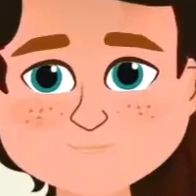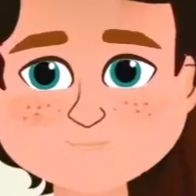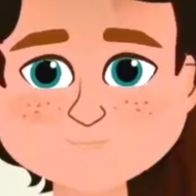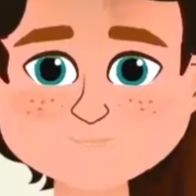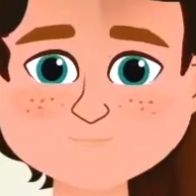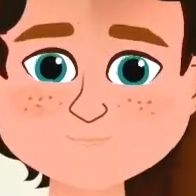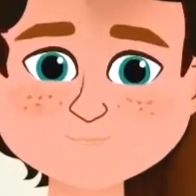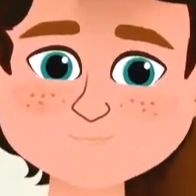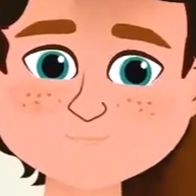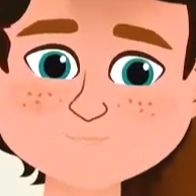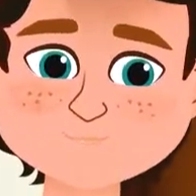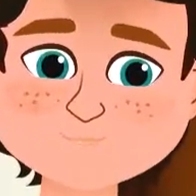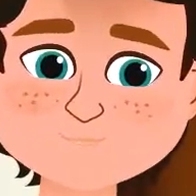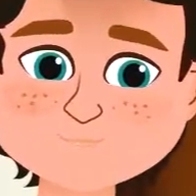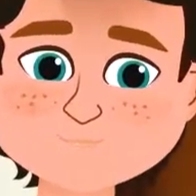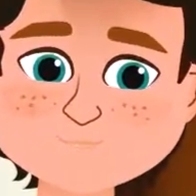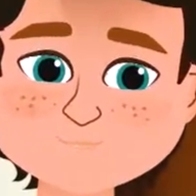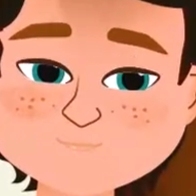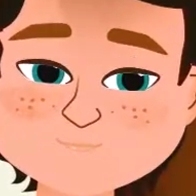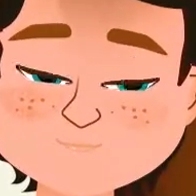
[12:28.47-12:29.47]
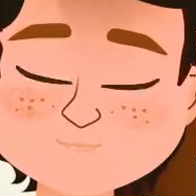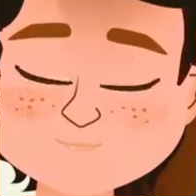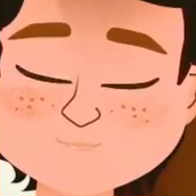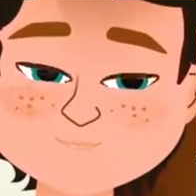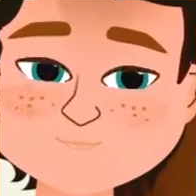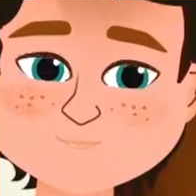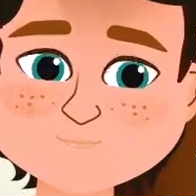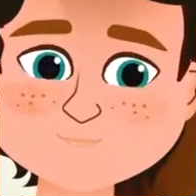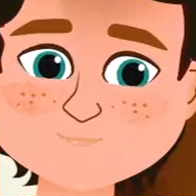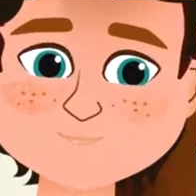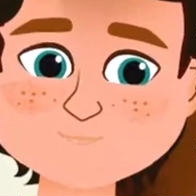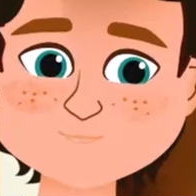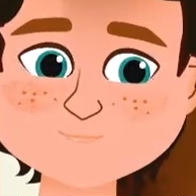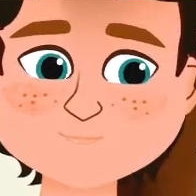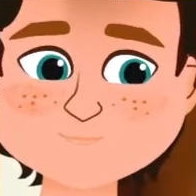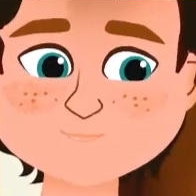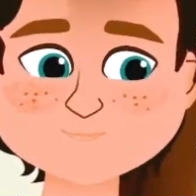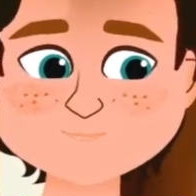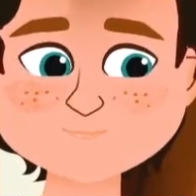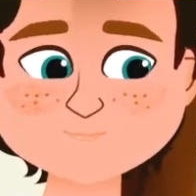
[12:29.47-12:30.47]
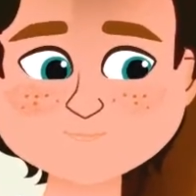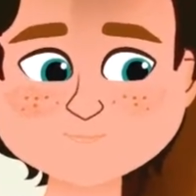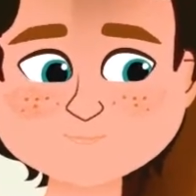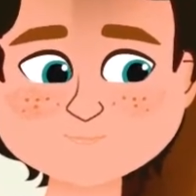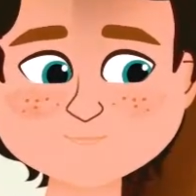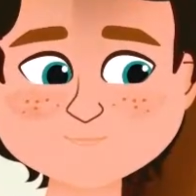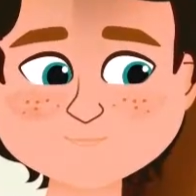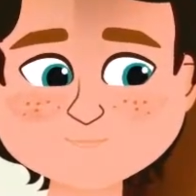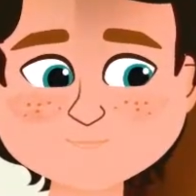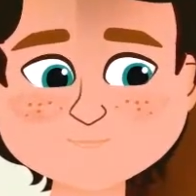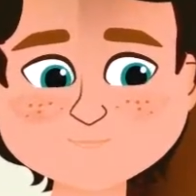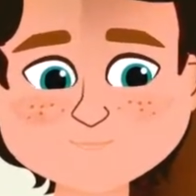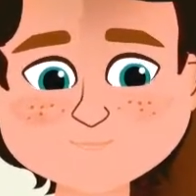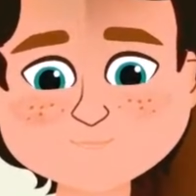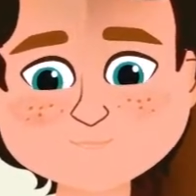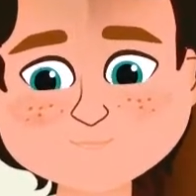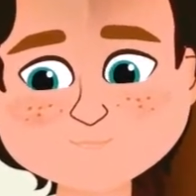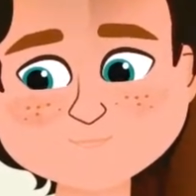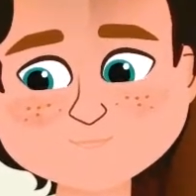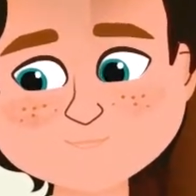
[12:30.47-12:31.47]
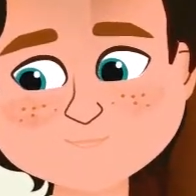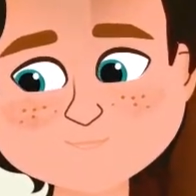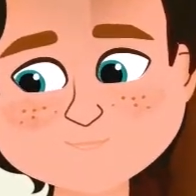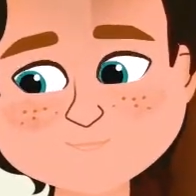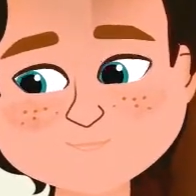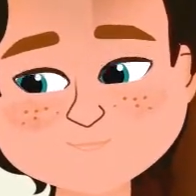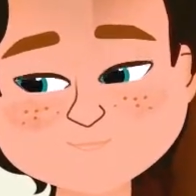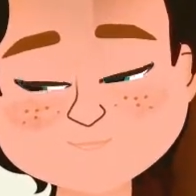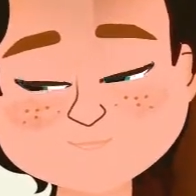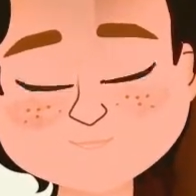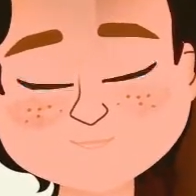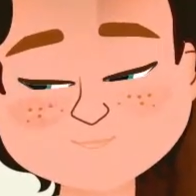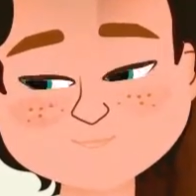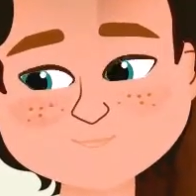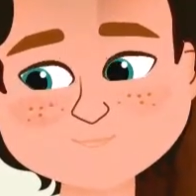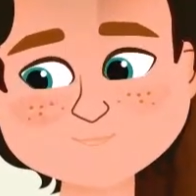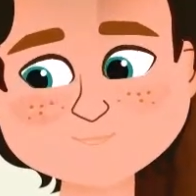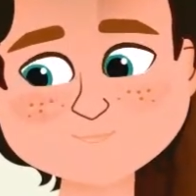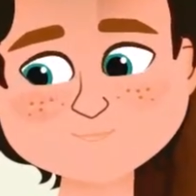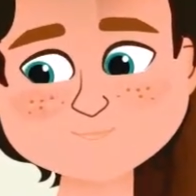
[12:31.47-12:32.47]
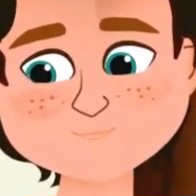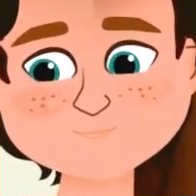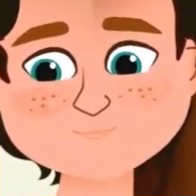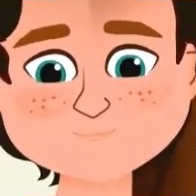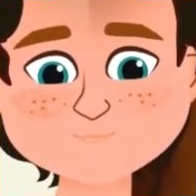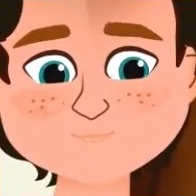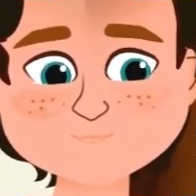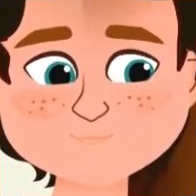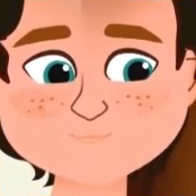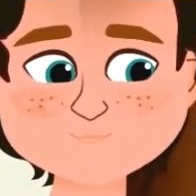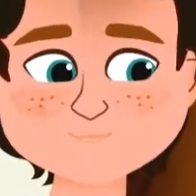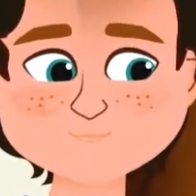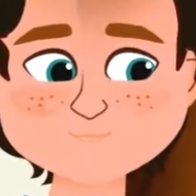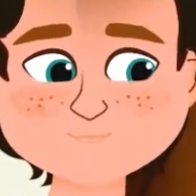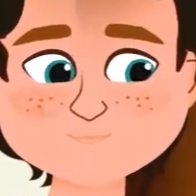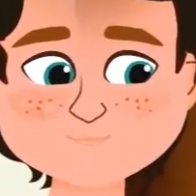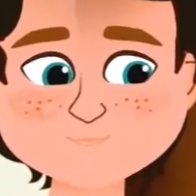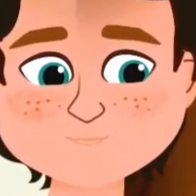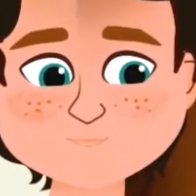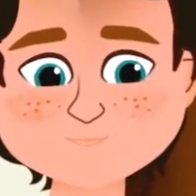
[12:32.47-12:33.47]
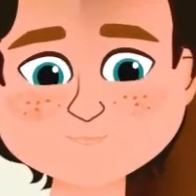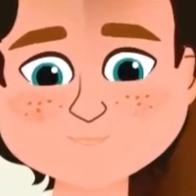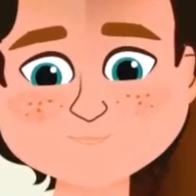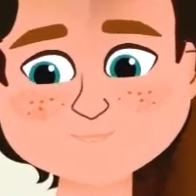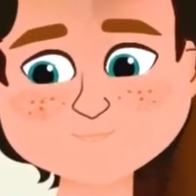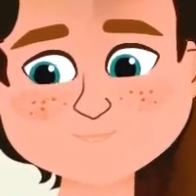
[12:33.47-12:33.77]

but he cast his eyes down and was nervous all of a sudden. He looked a bit scared.